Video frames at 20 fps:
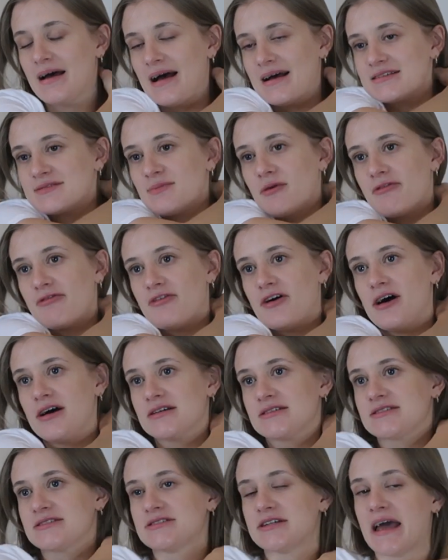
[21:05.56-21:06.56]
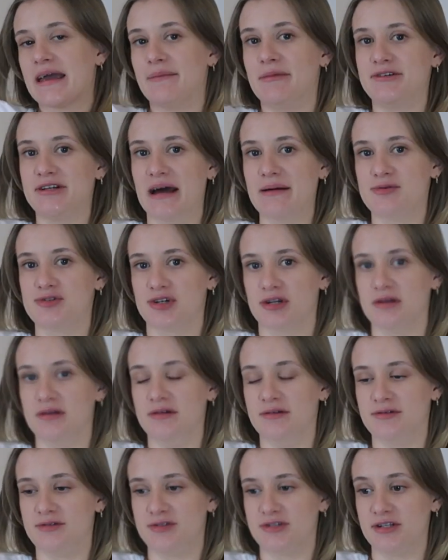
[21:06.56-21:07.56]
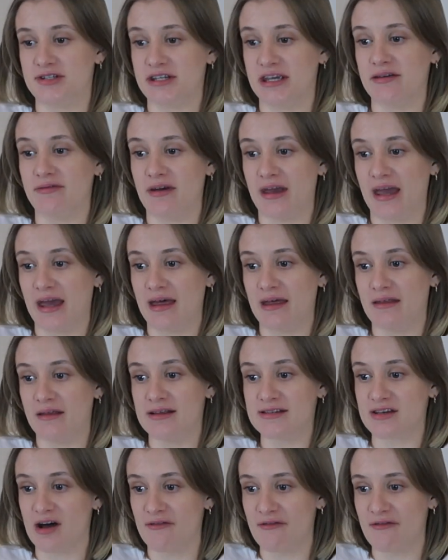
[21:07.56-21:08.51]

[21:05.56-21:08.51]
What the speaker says: As my first game adaptation to TV that